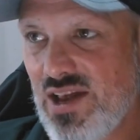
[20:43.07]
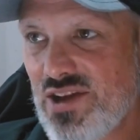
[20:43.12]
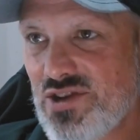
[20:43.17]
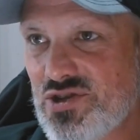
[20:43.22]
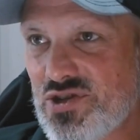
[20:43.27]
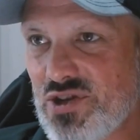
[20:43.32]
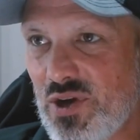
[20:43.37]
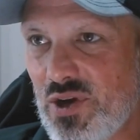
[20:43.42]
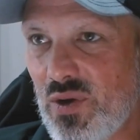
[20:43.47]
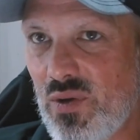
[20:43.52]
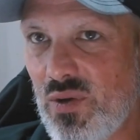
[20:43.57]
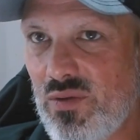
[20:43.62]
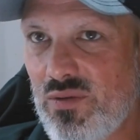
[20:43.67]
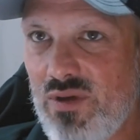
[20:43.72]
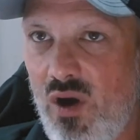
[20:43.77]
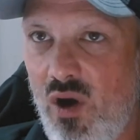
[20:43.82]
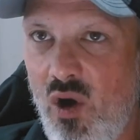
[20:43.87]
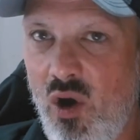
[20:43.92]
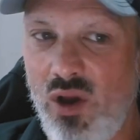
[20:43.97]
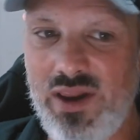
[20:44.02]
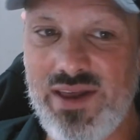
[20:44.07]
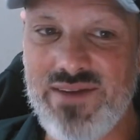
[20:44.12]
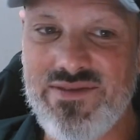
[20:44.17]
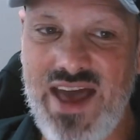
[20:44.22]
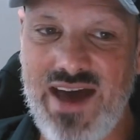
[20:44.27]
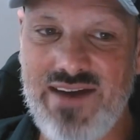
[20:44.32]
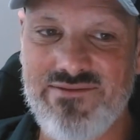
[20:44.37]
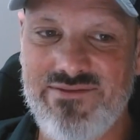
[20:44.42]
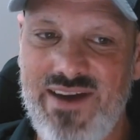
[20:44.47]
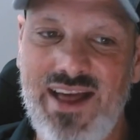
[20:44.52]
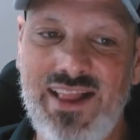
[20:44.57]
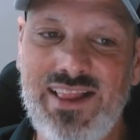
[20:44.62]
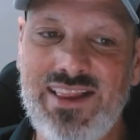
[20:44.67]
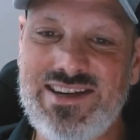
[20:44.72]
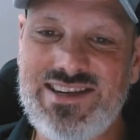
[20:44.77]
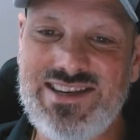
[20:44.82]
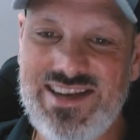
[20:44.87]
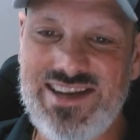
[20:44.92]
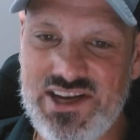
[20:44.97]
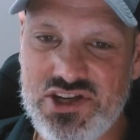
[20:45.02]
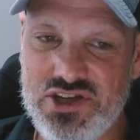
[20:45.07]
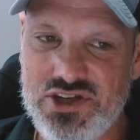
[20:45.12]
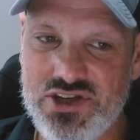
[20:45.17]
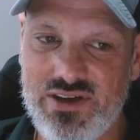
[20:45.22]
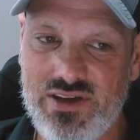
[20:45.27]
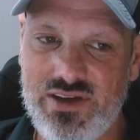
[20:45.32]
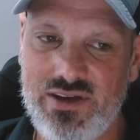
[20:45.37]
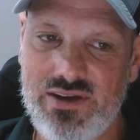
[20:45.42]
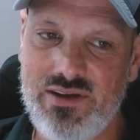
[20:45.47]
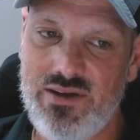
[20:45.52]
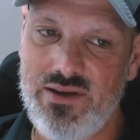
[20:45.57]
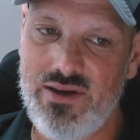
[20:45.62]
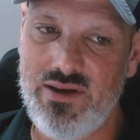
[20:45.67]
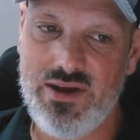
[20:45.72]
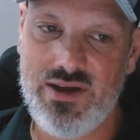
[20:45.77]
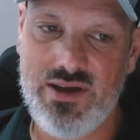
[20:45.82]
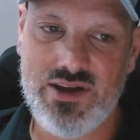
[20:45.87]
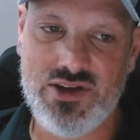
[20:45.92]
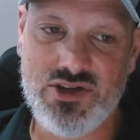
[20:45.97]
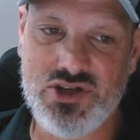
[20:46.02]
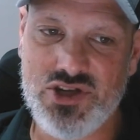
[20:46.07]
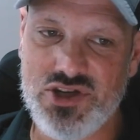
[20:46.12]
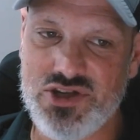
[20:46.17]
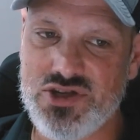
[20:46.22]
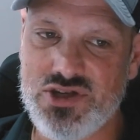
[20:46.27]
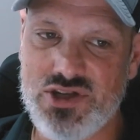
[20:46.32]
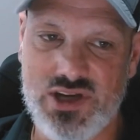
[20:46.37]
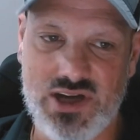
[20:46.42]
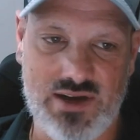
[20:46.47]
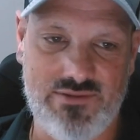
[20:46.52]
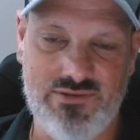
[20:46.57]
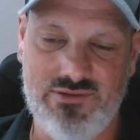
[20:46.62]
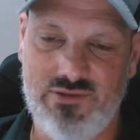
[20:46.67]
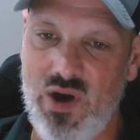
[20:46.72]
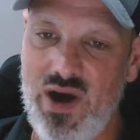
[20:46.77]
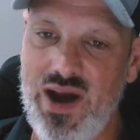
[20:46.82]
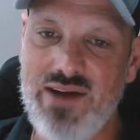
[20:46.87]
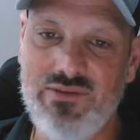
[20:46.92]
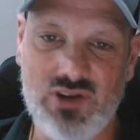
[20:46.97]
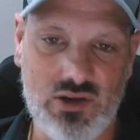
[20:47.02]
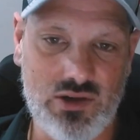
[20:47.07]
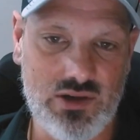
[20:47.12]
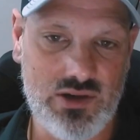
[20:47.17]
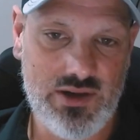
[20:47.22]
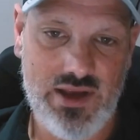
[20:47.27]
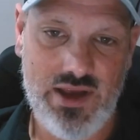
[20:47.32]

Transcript: So all of that validation just took forever